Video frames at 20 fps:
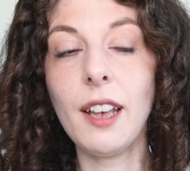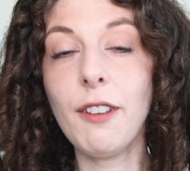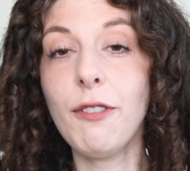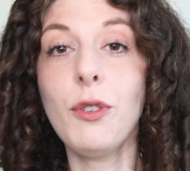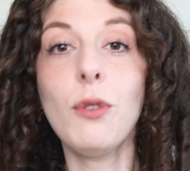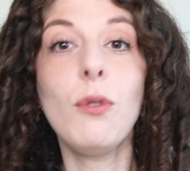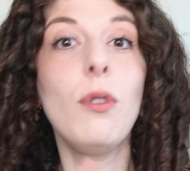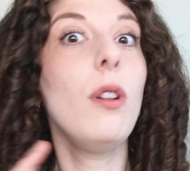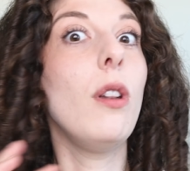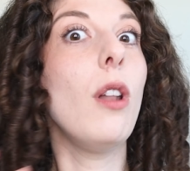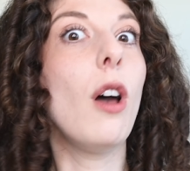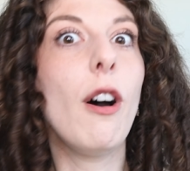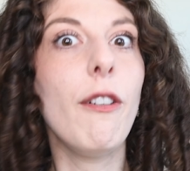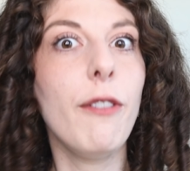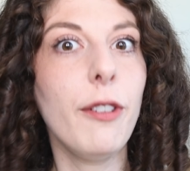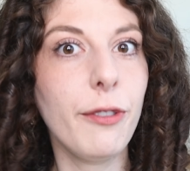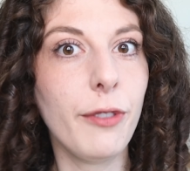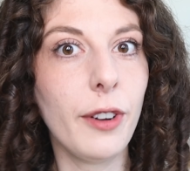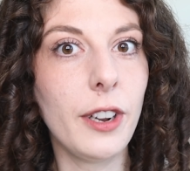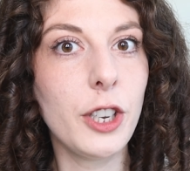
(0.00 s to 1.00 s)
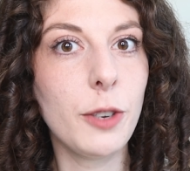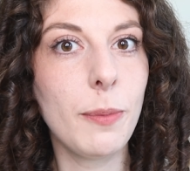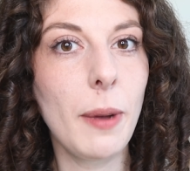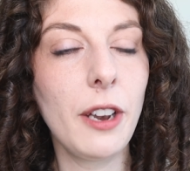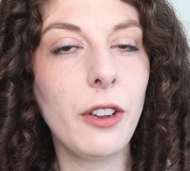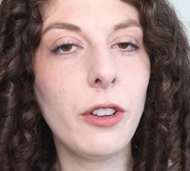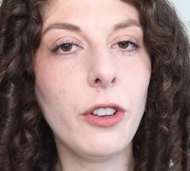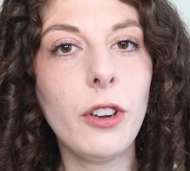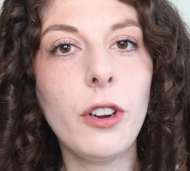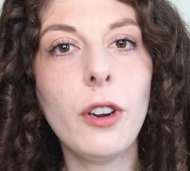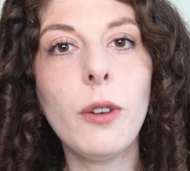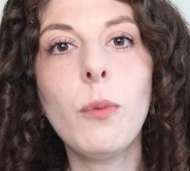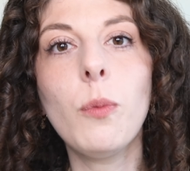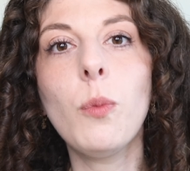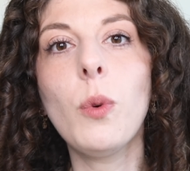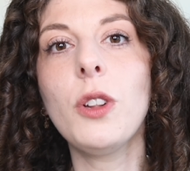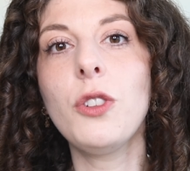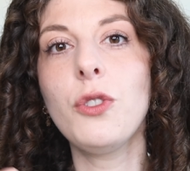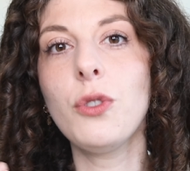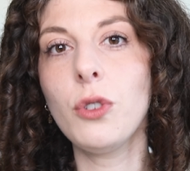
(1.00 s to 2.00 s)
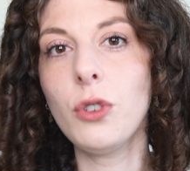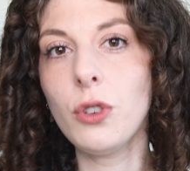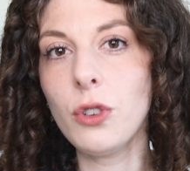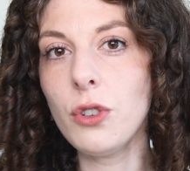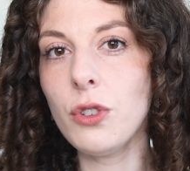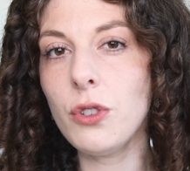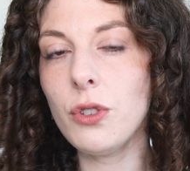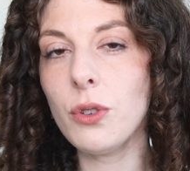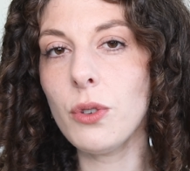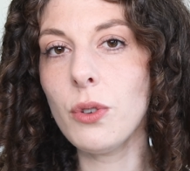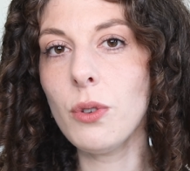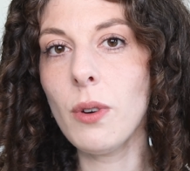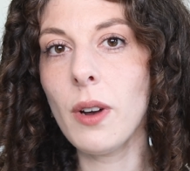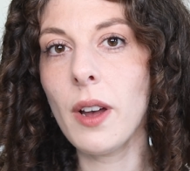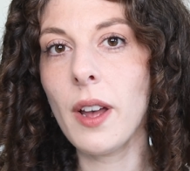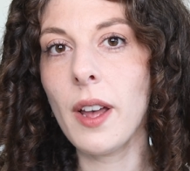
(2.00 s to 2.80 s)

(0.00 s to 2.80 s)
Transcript: If you love a French manicure, what you could do